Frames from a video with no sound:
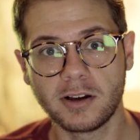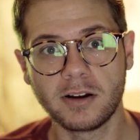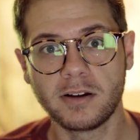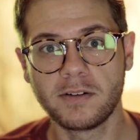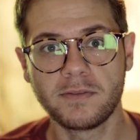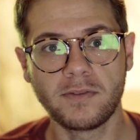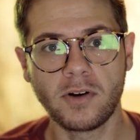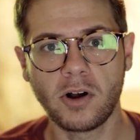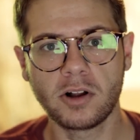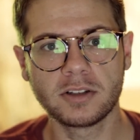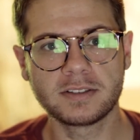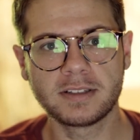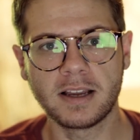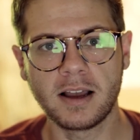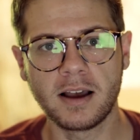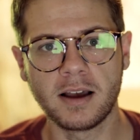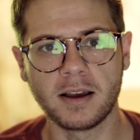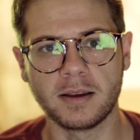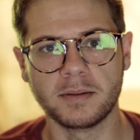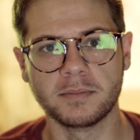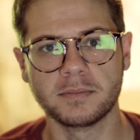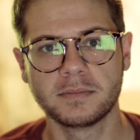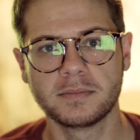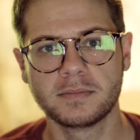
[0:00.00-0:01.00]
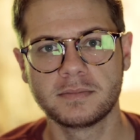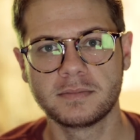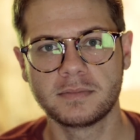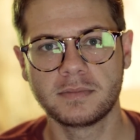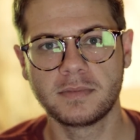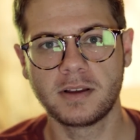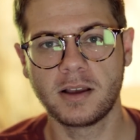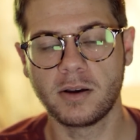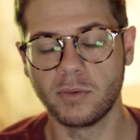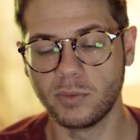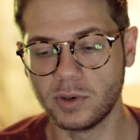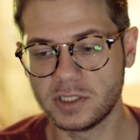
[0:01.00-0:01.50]
of all time.
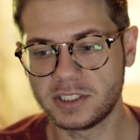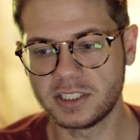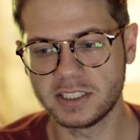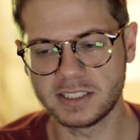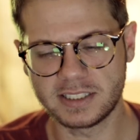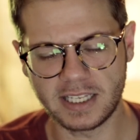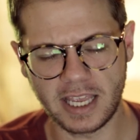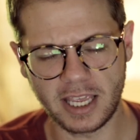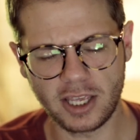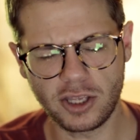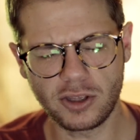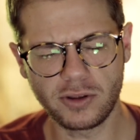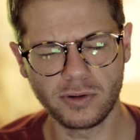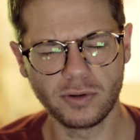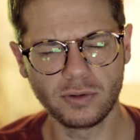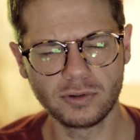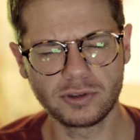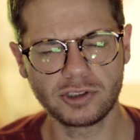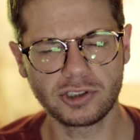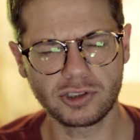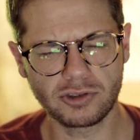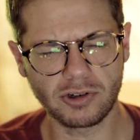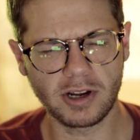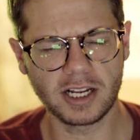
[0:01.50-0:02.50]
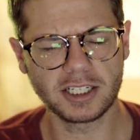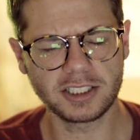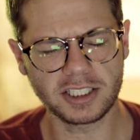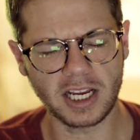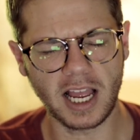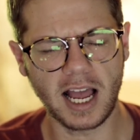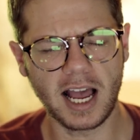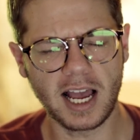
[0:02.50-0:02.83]
Which is a huge stretch,